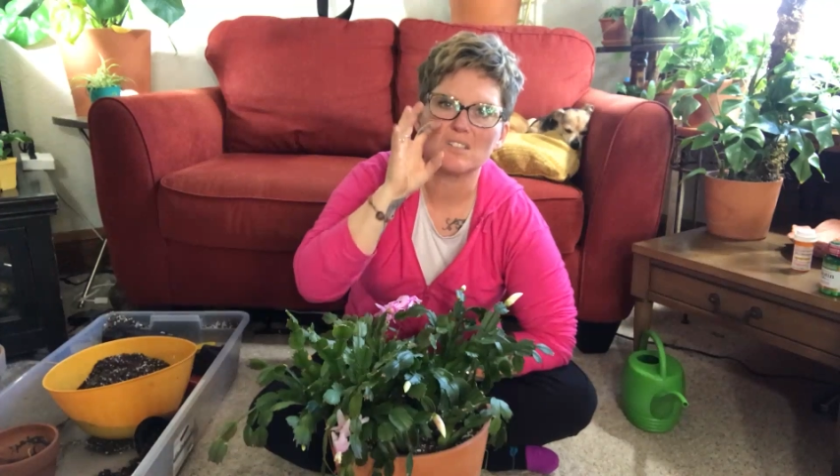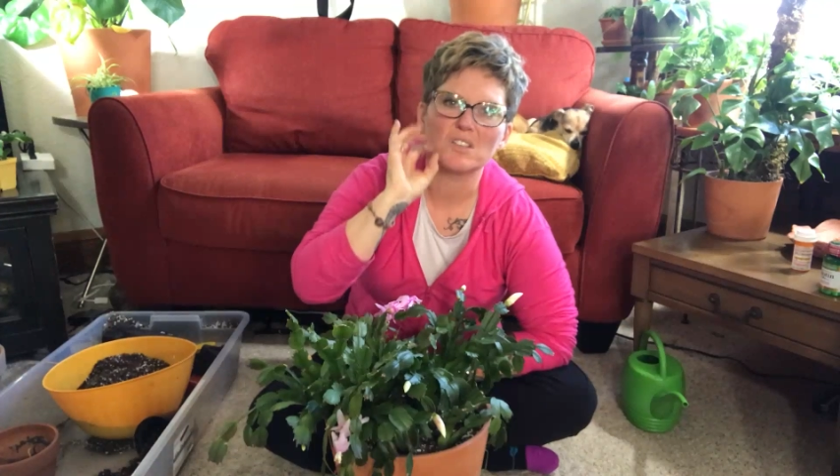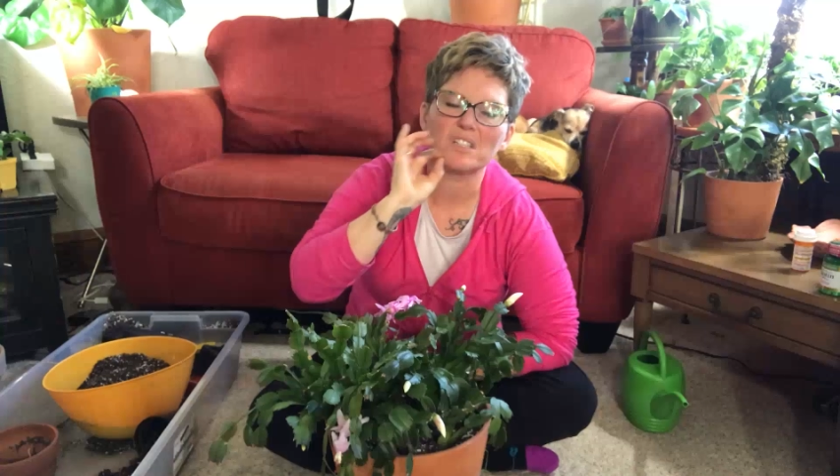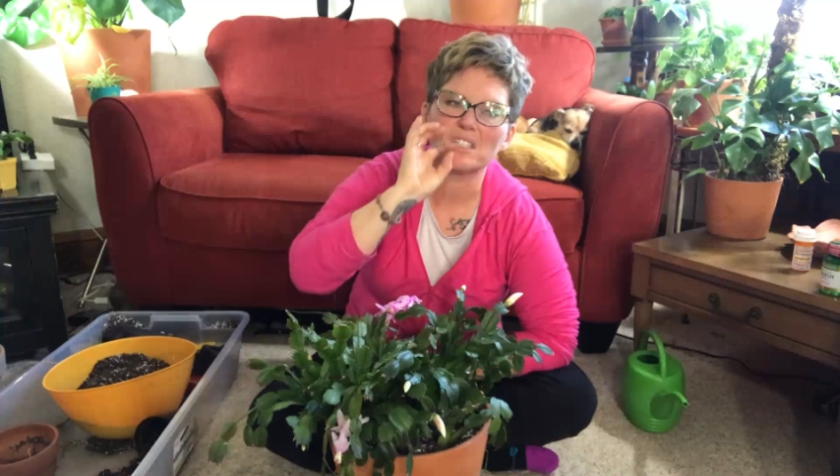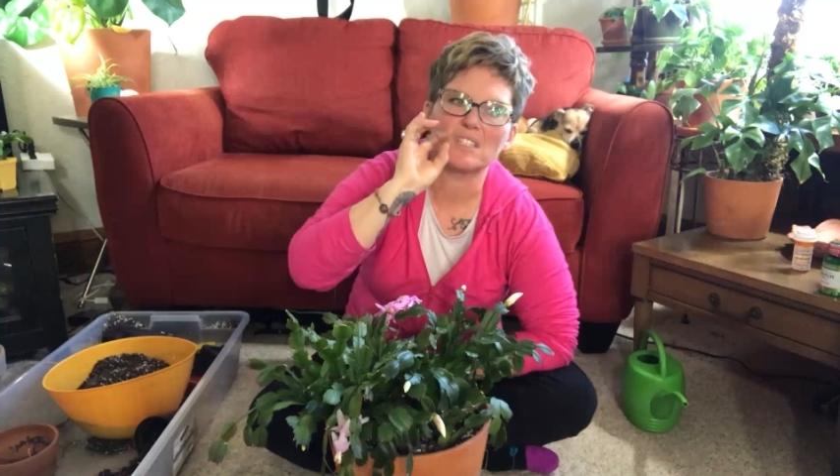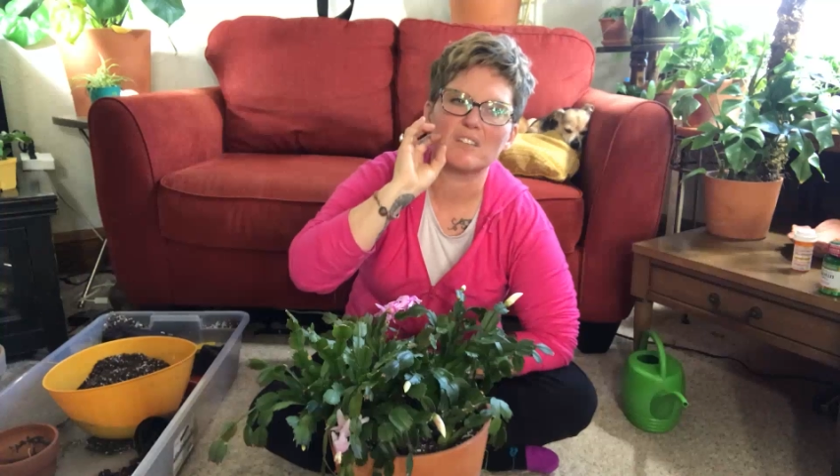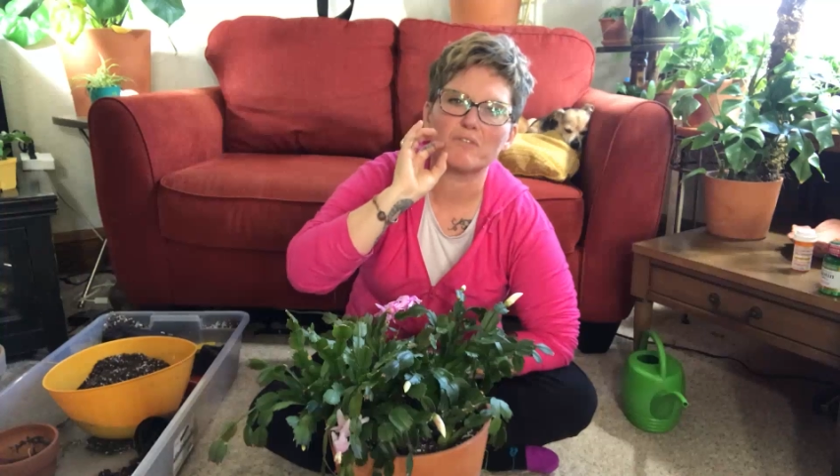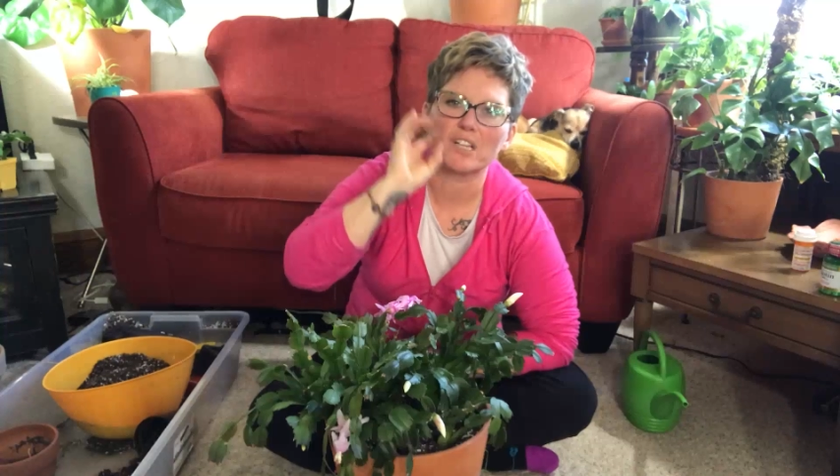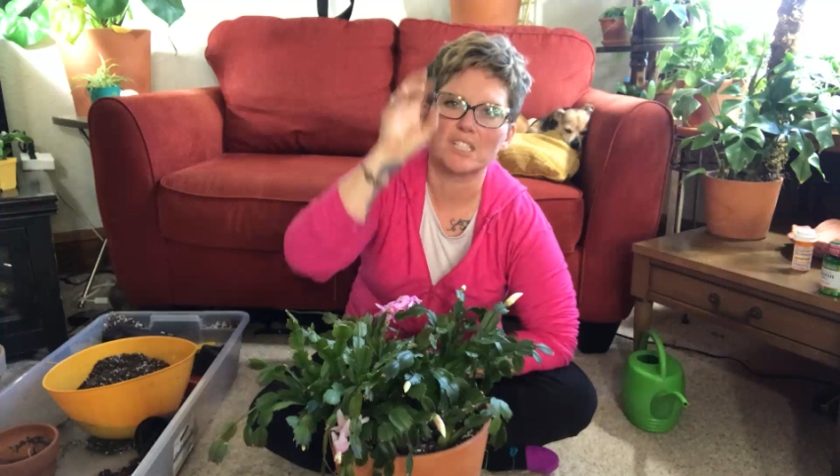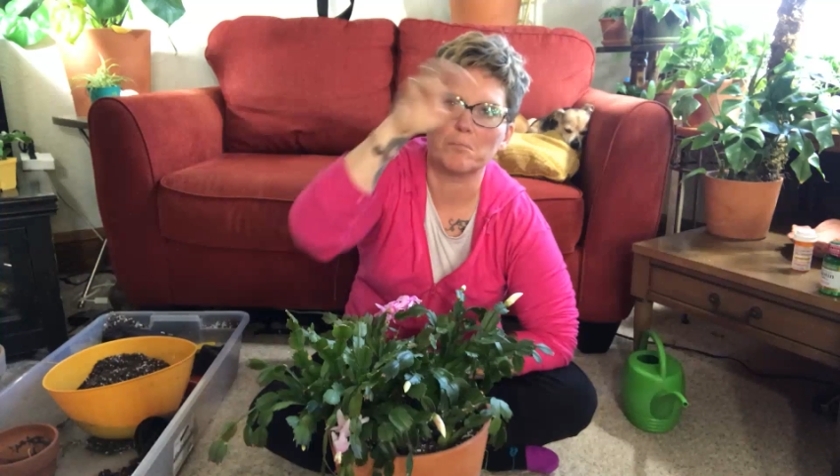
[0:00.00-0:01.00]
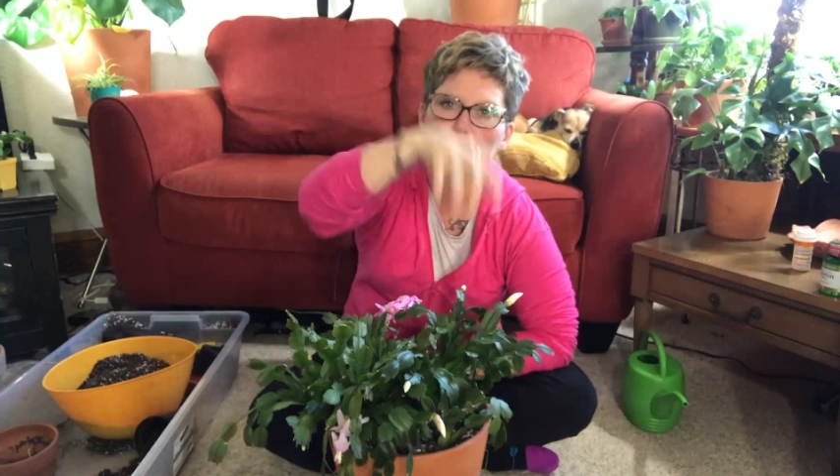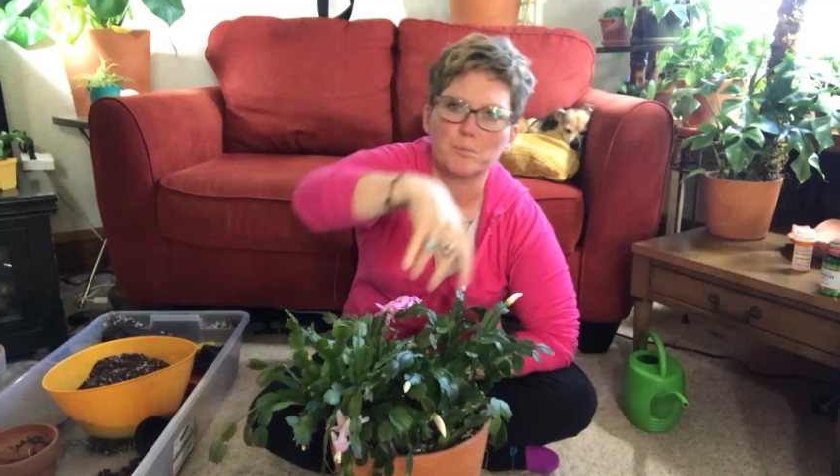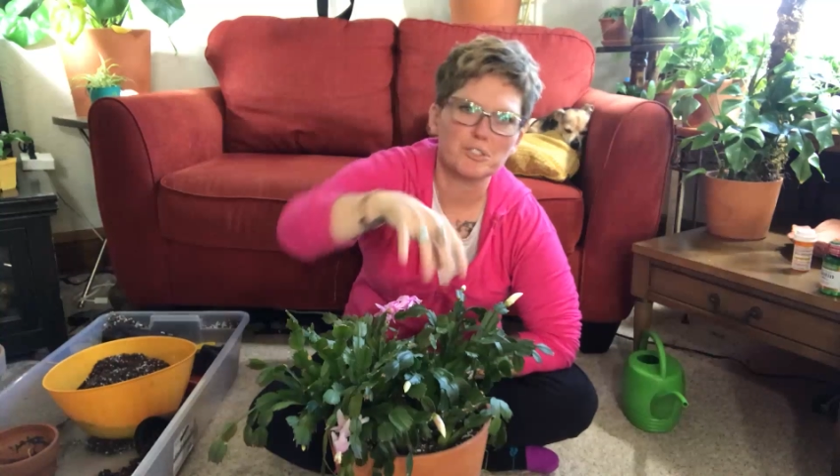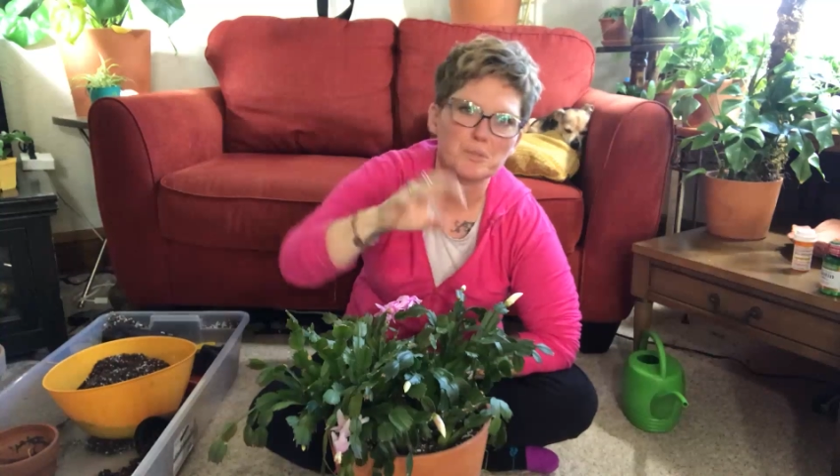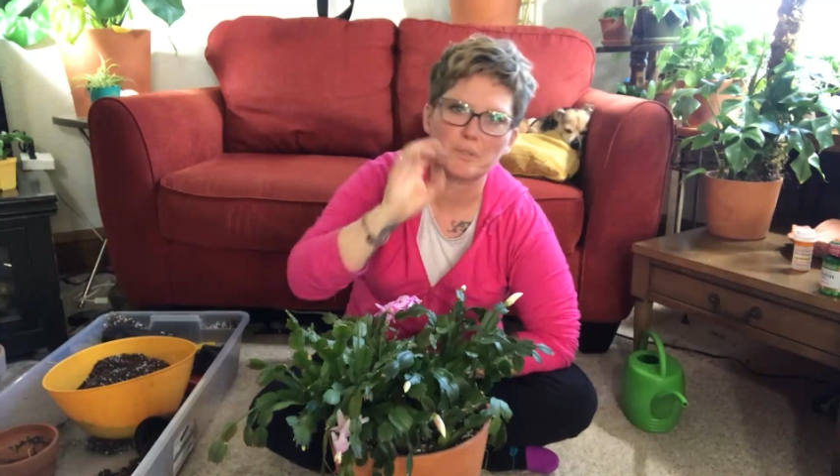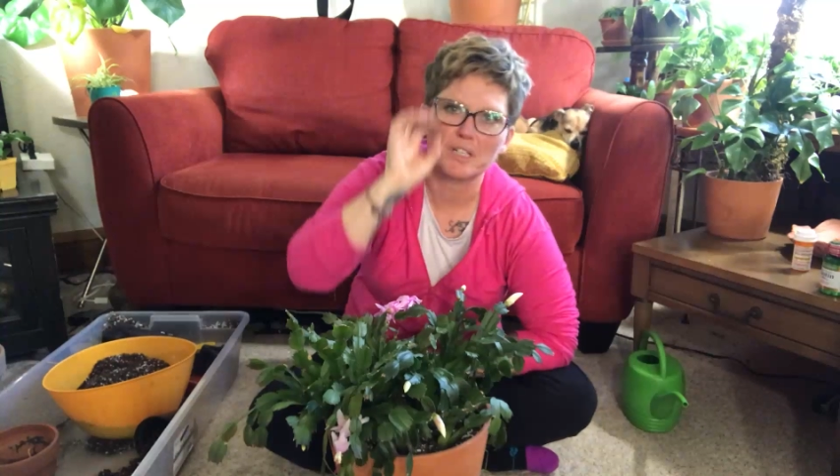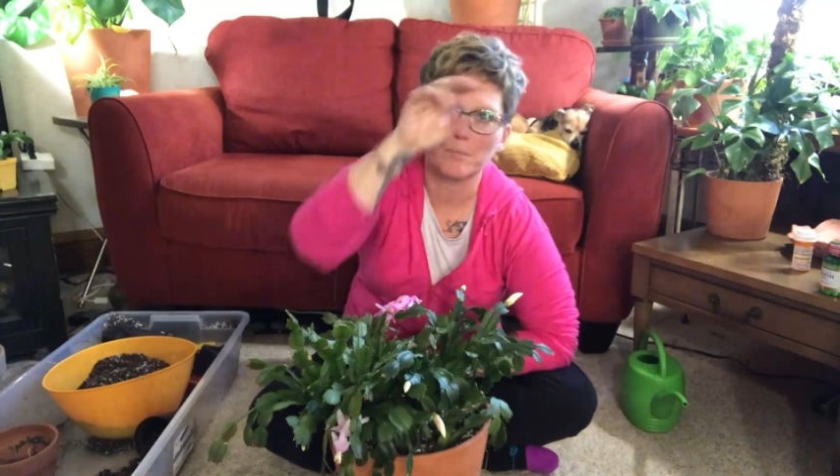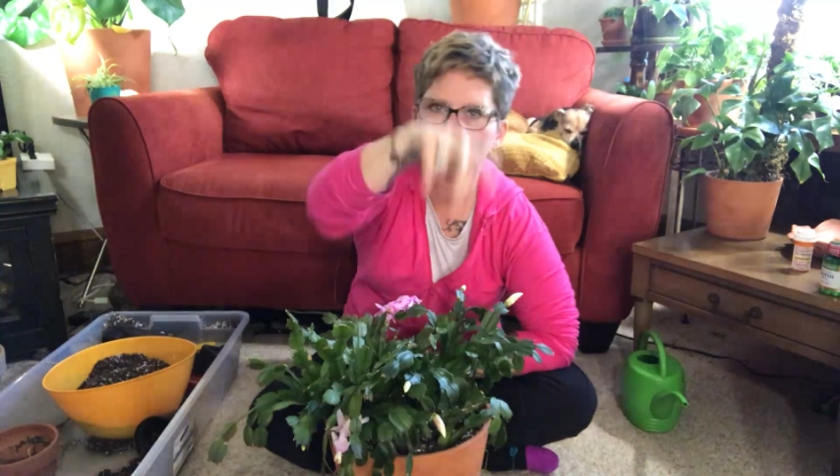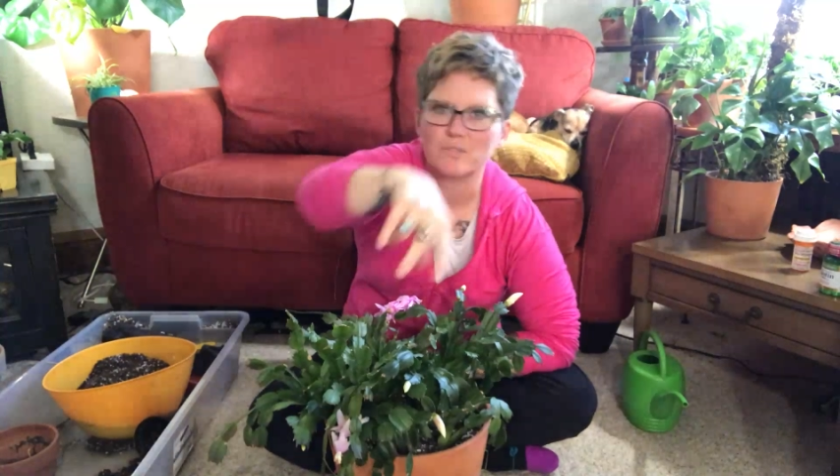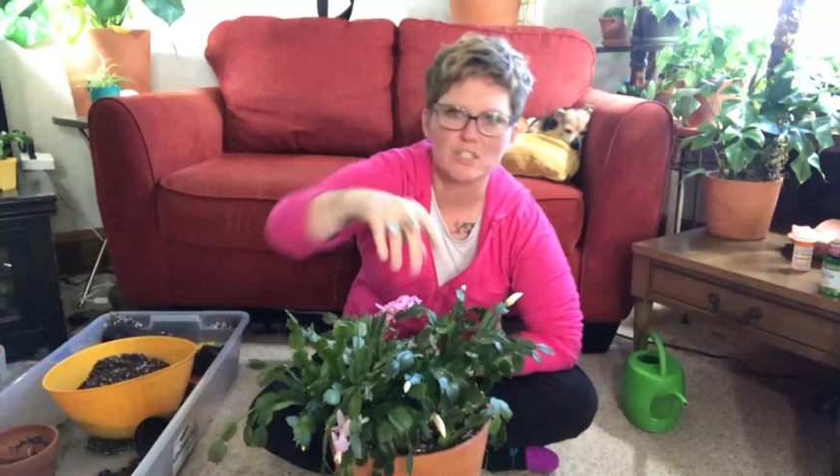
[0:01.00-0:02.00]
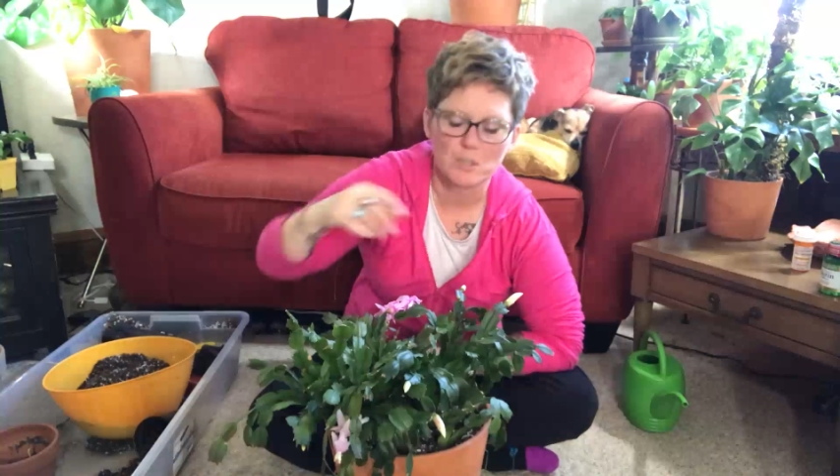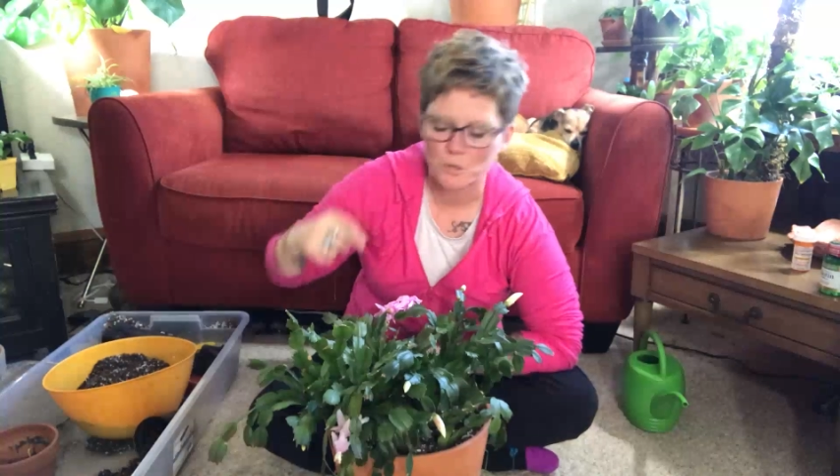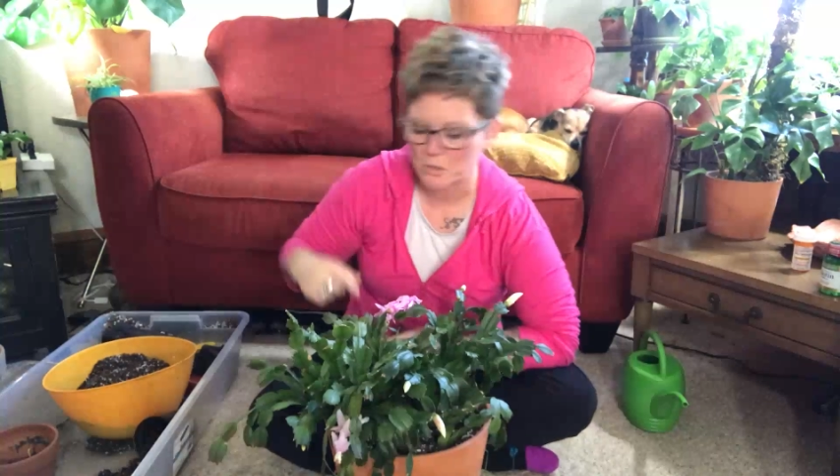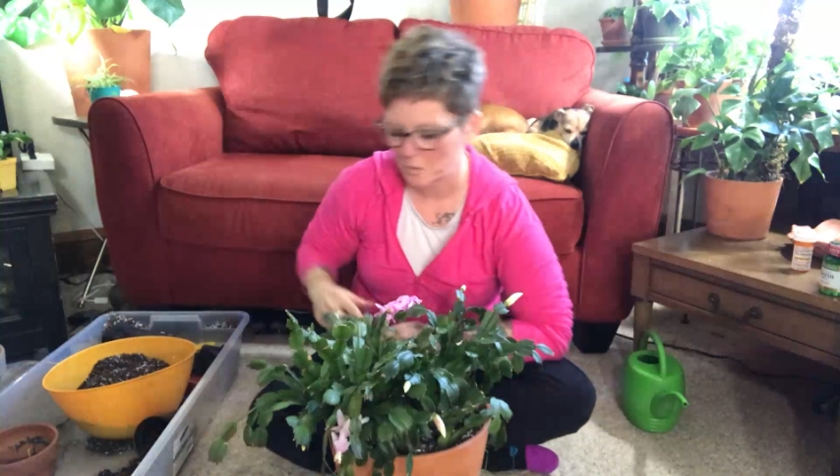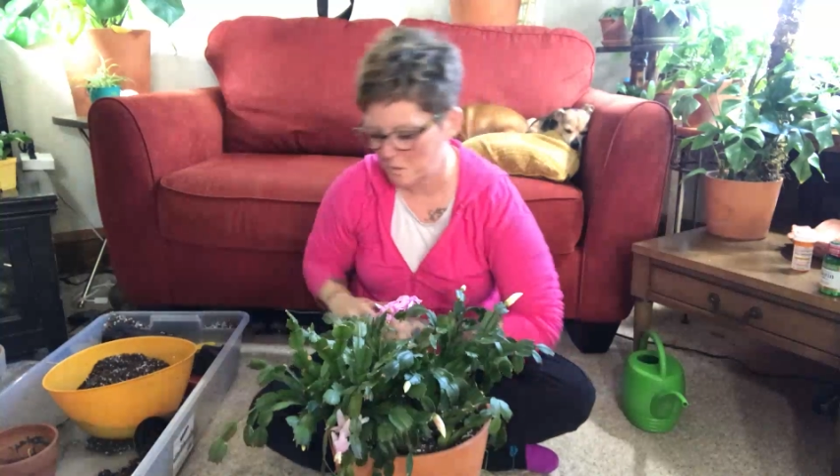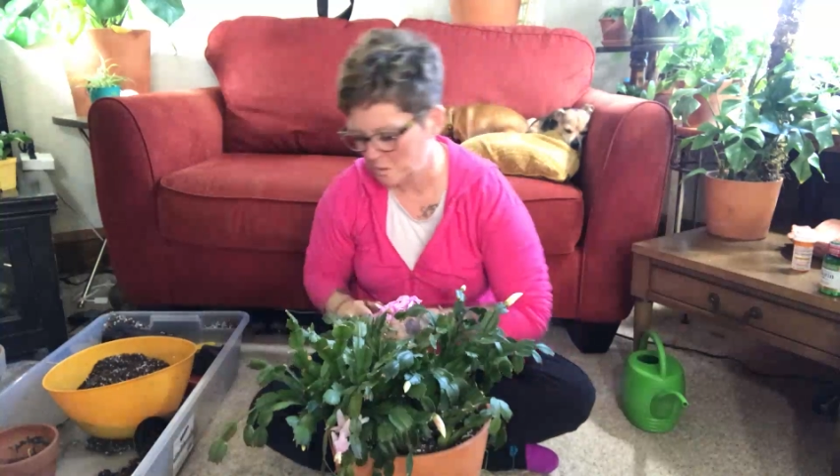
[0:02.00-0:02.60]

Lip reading: so these infected bubbles would come out of his nose.